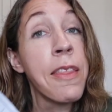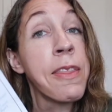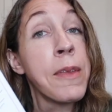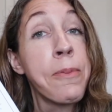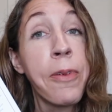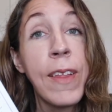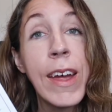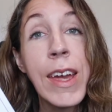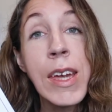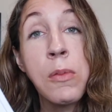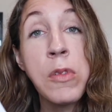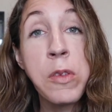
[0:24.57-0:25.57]
The
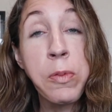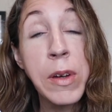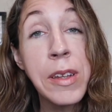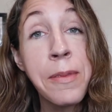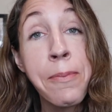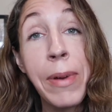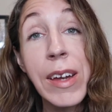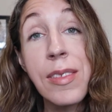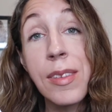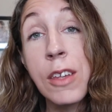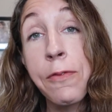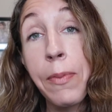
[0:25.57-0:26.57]
play was written by
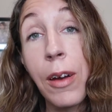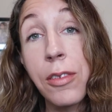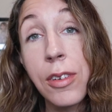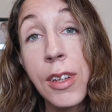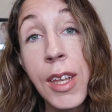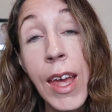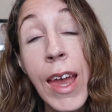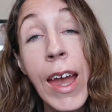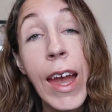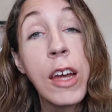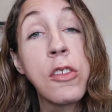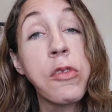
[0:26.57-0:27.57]
Steve Martin
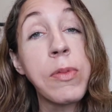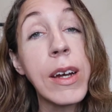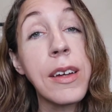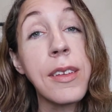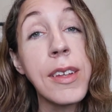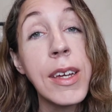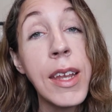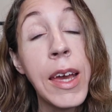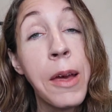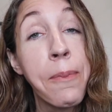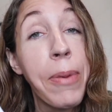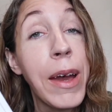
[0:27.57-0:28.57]
and directed
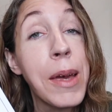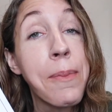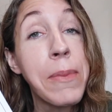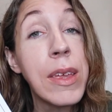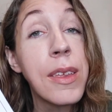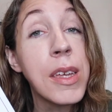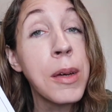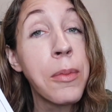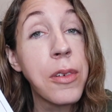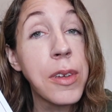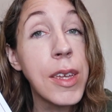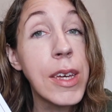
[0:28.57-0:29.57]
by Amelia
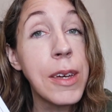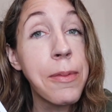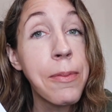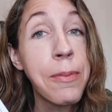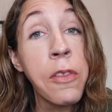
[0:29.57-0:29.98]
Mulkey.